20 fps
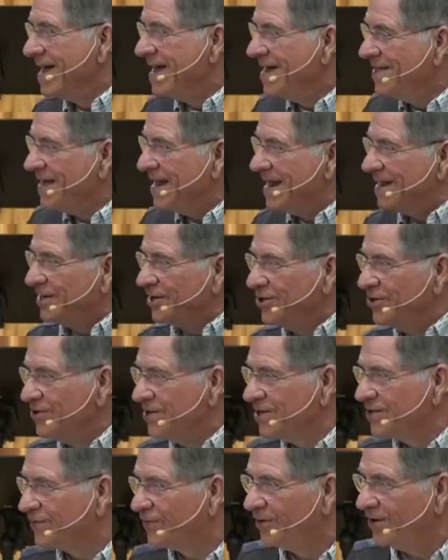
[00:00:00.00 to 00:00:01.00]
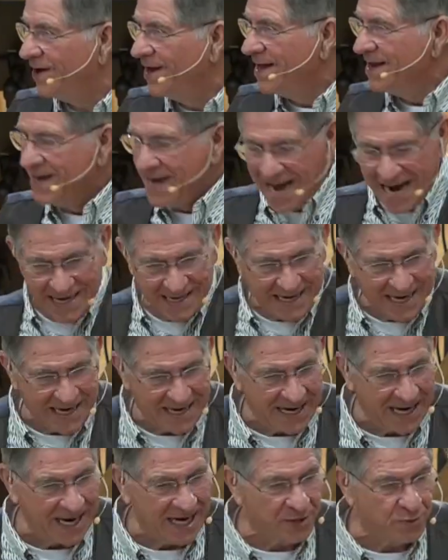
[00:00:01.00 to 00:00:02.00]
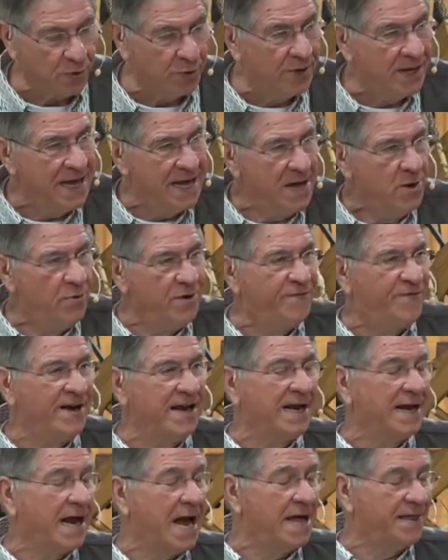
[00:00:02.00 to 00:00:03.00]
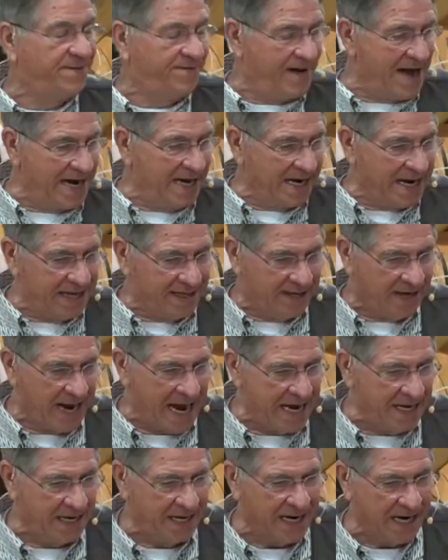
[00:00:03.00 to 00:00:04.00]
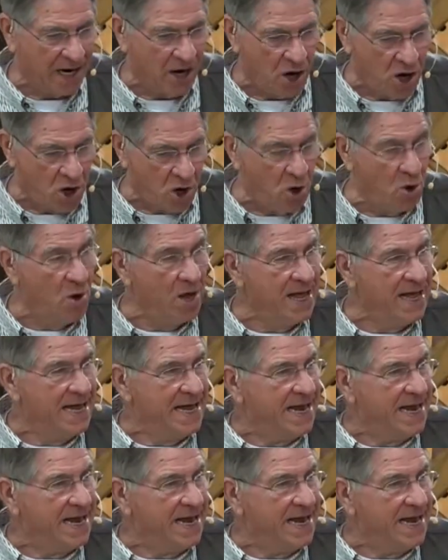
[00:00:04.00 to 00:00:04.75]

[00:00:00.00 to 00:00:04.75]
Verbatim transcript: And they had to do this for 19 days. When we finally got, finally got there, had to dig a hole.